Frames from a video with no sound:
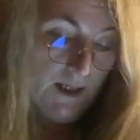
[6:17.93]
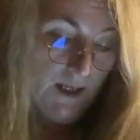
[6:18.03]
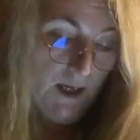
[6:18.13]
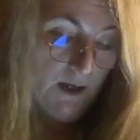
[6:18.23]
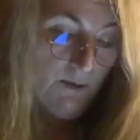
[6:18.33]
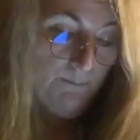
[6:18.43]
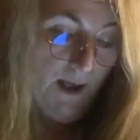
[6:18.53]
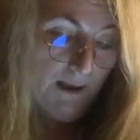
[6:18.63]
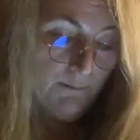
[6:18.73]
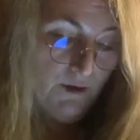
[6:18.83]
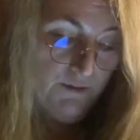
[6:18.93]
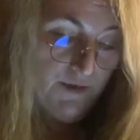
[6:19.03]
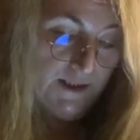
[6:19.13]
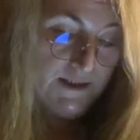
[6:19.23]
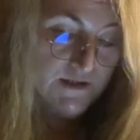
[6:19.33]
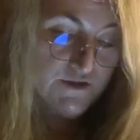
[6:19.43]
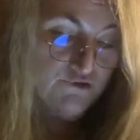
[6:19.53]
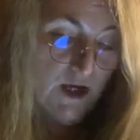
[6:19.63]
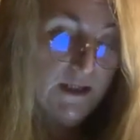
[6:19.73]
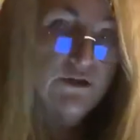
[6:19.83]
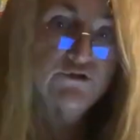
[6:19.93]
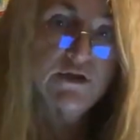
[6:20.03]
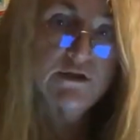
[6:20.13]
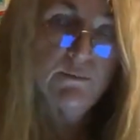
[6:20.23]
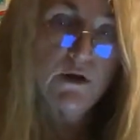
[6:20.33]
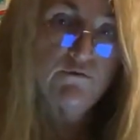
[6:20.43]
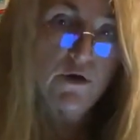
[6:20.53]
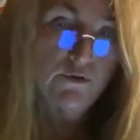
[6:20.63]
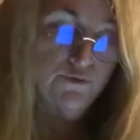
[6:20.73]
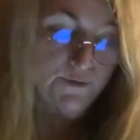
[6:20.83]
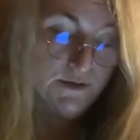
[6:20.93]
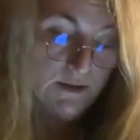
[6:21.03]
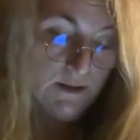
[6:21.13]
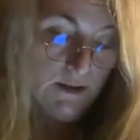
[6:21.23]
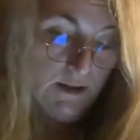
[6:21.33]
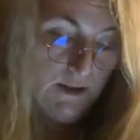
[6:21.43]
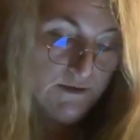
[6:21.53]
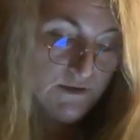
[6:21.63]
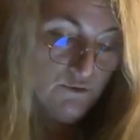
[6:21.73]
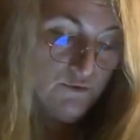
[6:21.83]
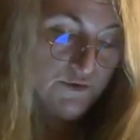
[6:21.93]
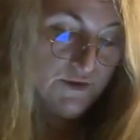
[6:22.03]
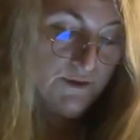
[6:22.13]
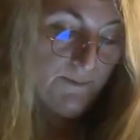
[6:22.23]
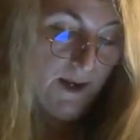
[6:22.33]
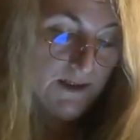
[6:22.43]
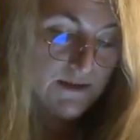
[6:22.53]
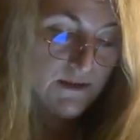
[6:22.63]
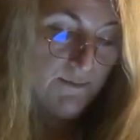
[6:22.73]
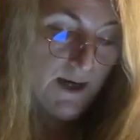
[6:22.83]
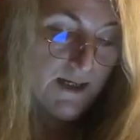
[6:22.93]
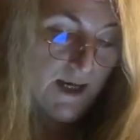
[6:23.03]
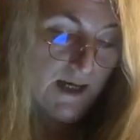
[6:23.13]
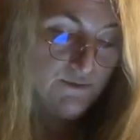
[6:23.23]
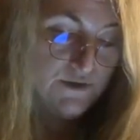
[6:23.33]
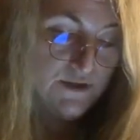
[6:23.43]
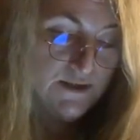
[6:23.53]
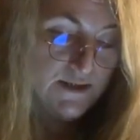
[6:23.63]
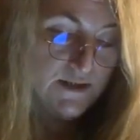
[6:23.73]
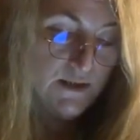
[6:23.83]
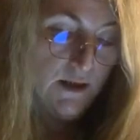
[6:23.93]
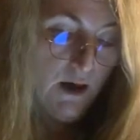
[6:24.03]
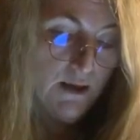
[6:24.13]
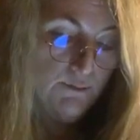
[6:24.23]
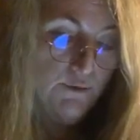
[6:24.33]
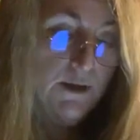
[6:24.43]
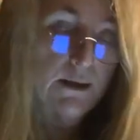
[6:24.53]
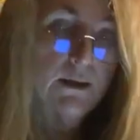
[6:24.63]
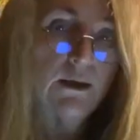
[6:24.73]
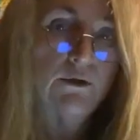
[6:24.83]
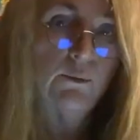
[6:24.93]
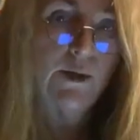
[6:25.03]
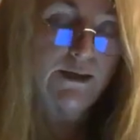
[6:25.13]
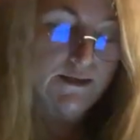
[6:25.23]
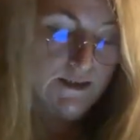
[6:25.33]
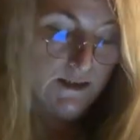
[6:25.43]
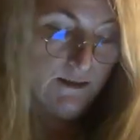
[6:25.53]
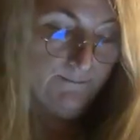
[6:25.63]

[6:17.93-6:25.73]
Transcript: I unpacked my things, changed into my robes, and sauntered back to the main house to sit in the library and await dinner.